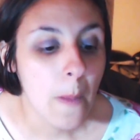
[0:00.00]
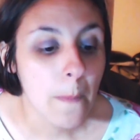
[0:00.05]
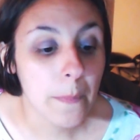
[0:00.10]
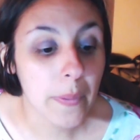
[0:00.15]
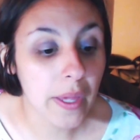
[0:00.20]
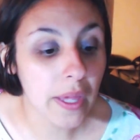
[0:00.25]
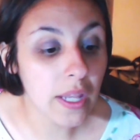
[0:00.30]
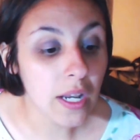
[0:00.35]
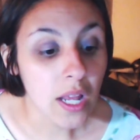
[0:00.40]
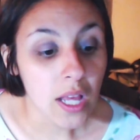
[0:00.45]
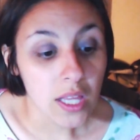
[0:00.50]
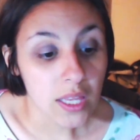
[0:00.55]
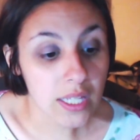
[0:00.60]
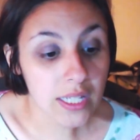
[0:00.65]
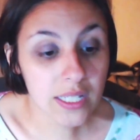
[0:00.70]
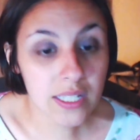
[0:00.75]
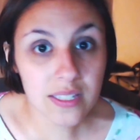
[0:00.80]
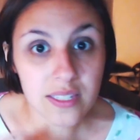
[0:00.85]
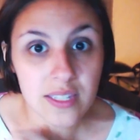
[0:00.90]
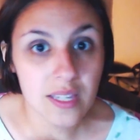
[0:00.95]
But
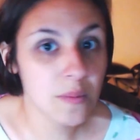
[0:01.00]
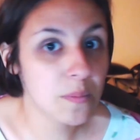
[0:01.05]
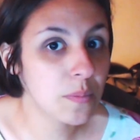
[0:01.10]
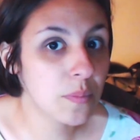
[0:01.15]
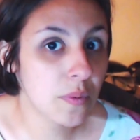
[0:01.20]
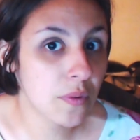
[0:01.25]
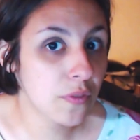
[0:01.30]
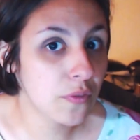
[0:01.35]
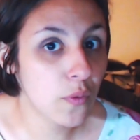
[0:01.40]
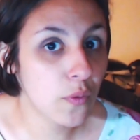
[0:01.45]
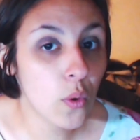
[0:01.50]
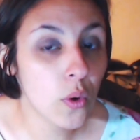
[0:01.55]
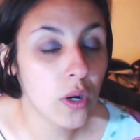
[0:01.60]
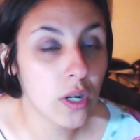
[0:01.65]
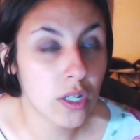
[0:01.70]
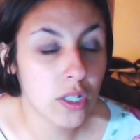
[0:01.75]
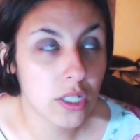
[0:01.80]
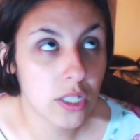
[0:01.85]
like I said before,